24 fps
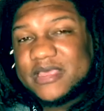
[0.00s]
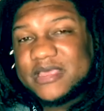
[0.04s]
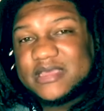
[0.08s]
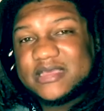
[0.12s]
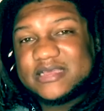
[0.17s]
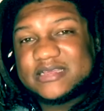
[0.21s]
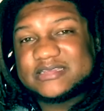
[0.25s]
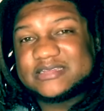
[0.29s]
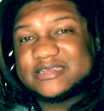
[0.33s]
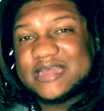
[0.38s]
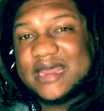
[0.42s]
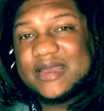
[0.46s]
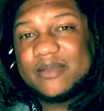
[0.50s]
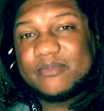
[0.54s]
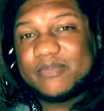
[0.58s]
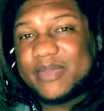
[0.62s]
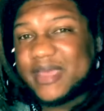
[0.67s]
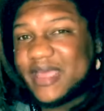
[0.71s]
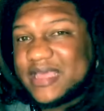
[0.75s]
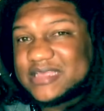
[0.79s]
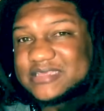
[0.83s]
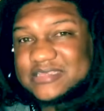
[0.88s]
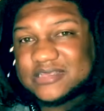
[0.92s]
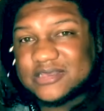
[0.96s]
It's not a
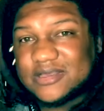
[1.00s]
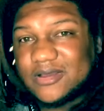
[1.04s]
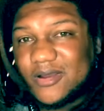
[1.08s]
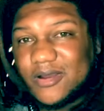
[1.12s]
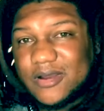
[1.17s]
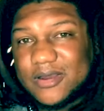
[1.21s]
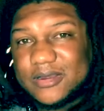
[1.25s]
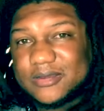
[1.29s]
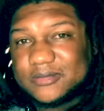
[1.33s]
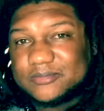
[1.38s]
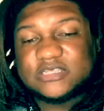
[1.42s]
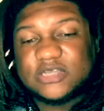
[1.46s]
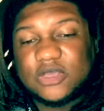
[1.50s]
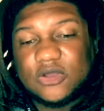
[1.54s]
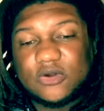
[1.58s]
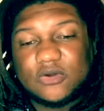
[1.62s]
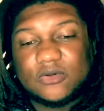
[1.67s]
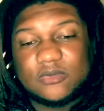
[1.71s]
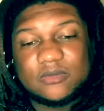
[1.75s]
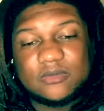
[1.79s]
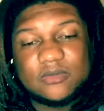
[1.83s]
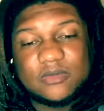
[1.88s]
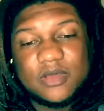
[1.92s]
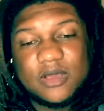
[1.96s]
bad cigar. So,
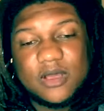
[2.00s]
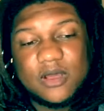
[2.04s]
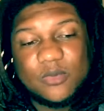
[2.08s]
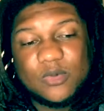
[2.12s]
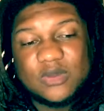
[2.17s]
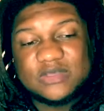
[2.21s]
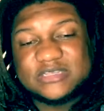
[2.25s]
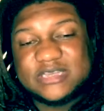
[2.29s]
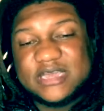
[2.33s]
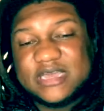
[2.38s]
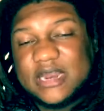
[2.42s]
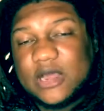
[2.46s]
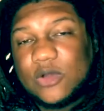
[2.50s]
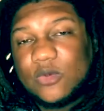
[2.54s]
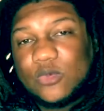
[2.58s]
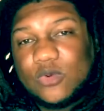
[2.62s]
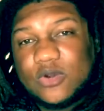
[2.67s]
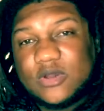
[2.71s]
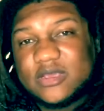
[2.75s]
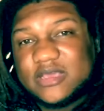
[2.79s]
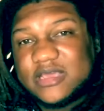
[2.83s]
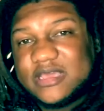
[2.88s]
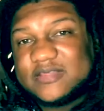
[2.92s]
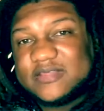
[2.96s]
once again, I
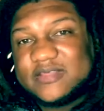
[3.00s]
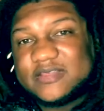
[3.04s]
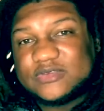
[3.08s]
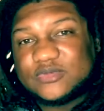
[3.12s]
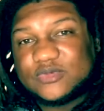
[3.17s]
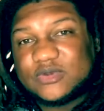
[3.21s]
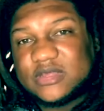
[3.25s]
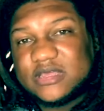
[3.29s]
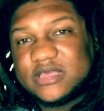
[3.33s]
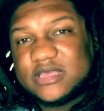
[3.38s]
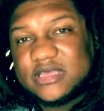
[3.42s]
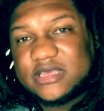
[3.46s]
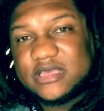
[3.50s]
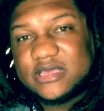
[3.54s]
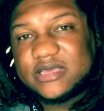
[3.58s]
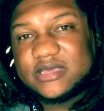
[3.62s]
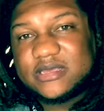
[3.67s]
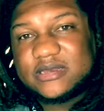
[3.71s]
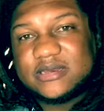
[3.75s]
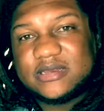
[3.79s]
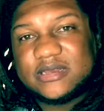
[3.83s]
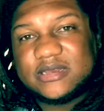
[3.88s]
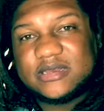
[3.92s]
would get this one again.